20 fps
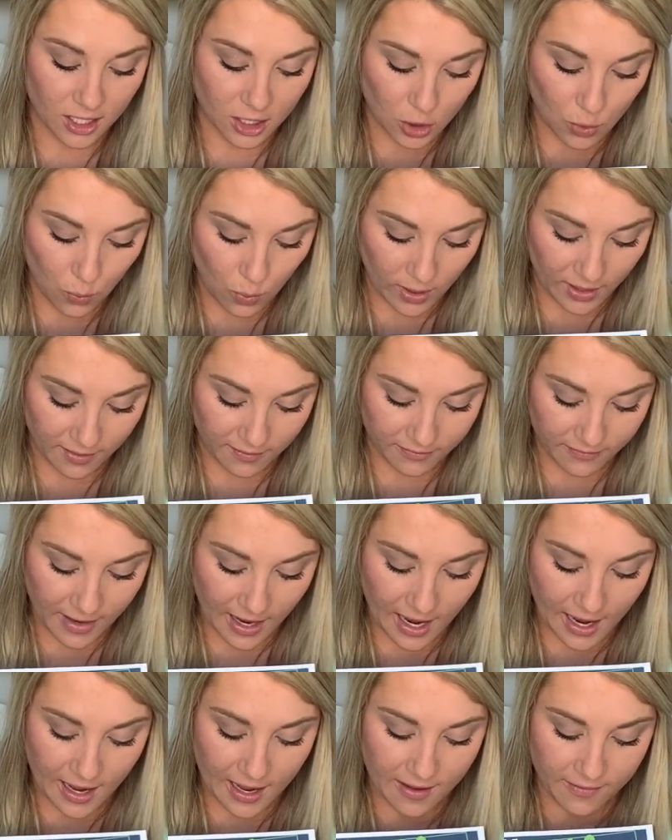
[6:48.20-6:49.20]

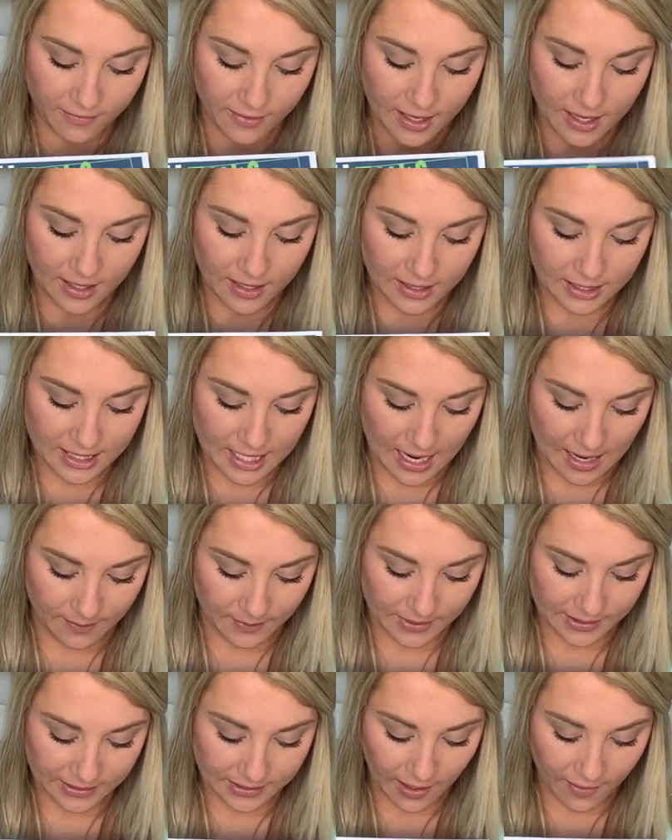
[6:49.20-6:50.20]
25
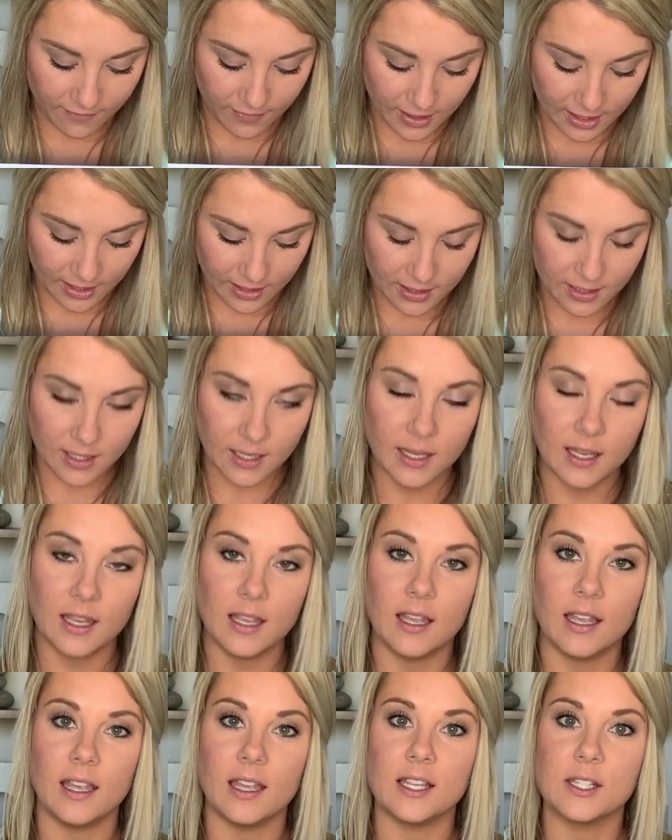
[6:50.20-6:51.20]
times 7
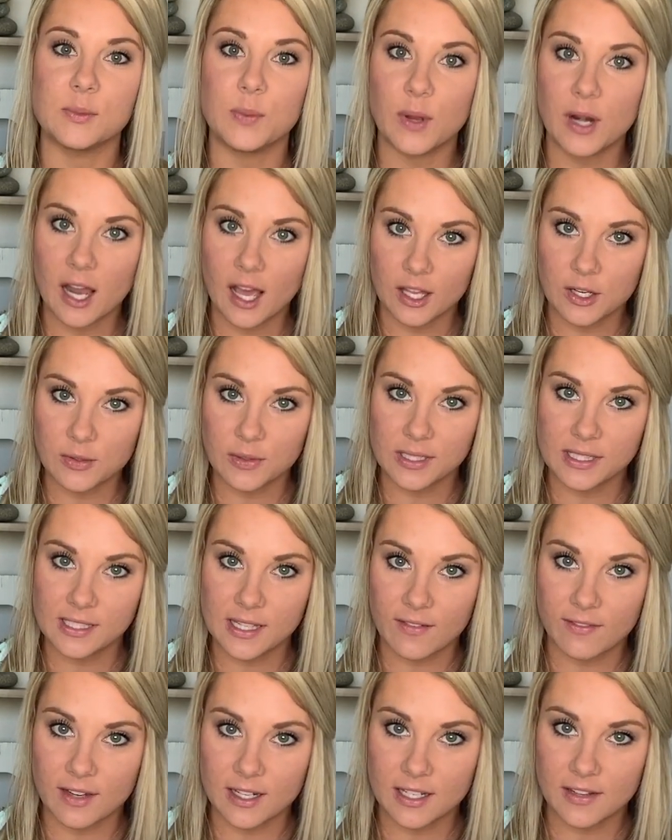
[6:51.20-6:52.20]
is
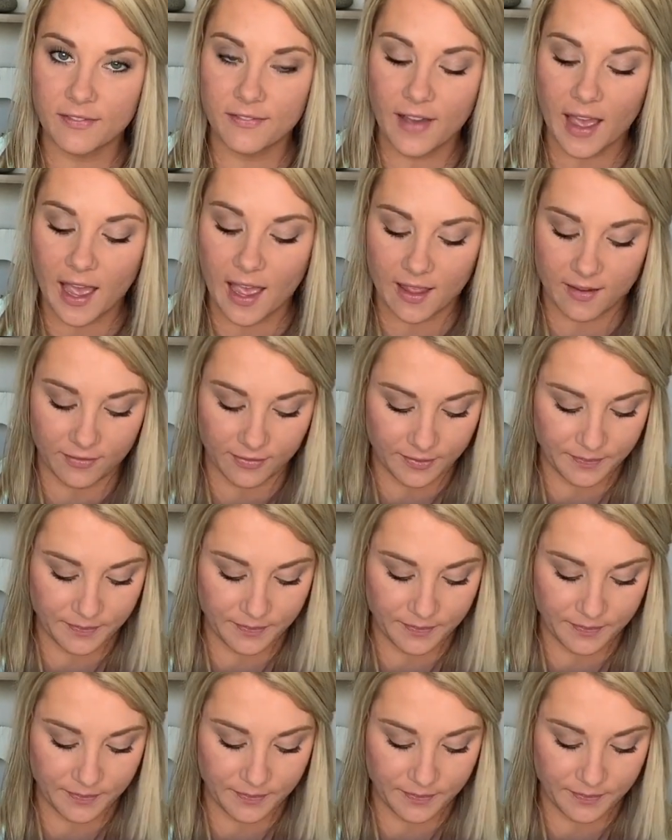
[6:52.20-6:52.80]
175.